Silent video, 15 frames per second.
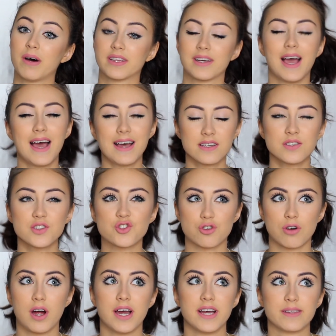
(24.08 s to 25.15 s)
But I hadn't
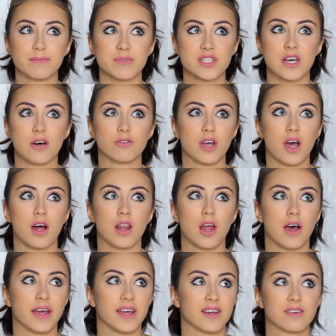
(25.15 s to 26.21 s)
tried Mesauda
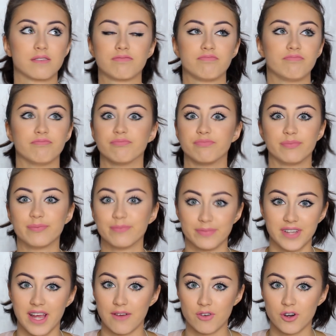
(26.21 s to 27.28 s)
like
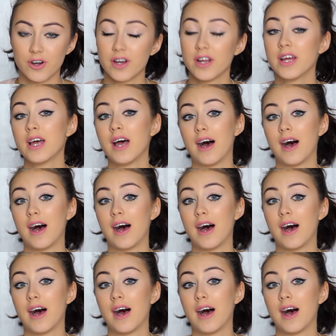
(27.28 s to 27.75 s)
never